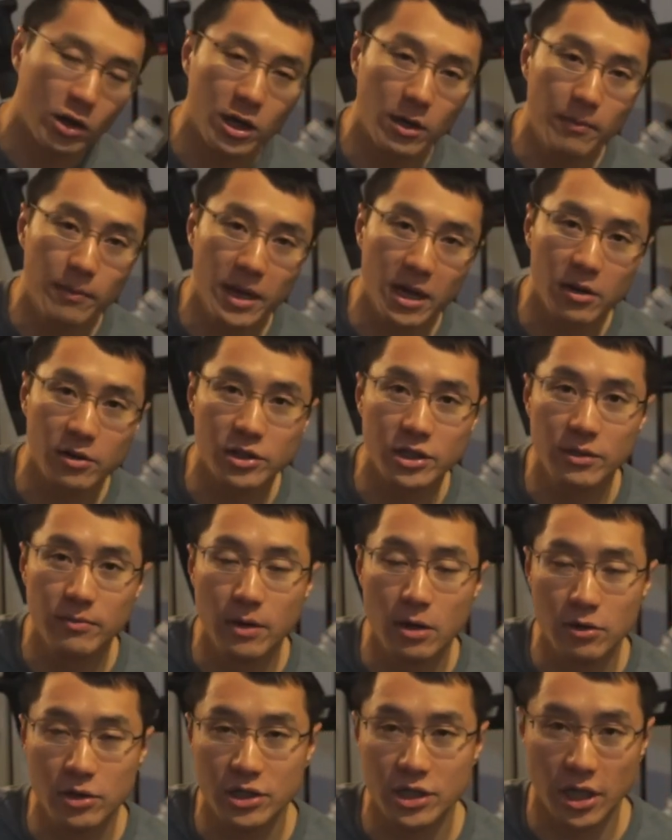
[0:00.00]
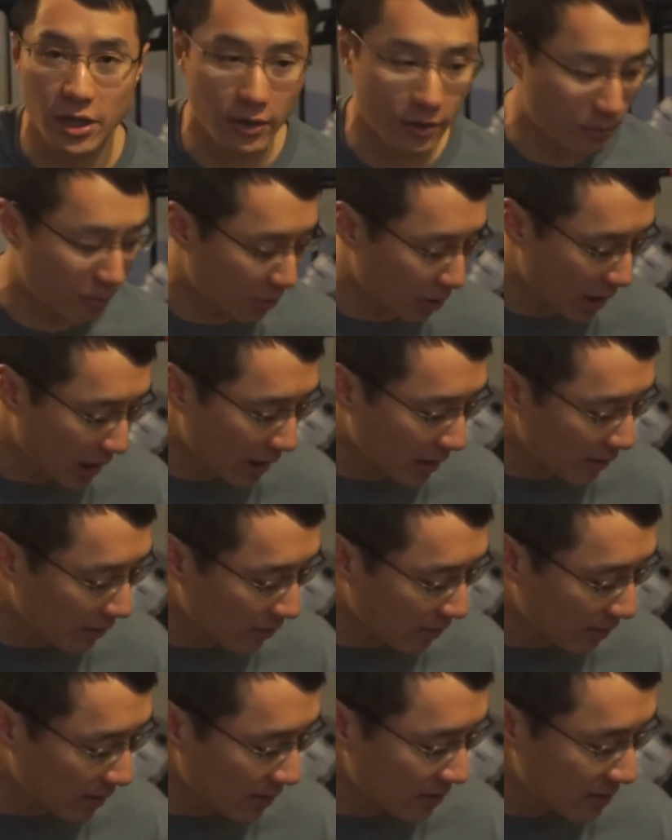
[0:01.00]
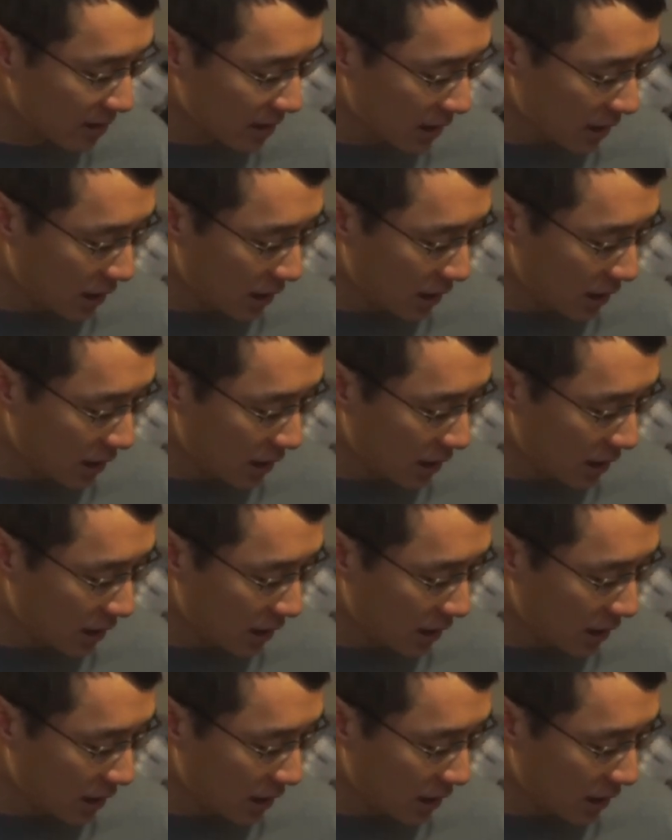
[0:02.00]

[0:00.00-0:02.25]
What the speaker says: compared to most other brands, and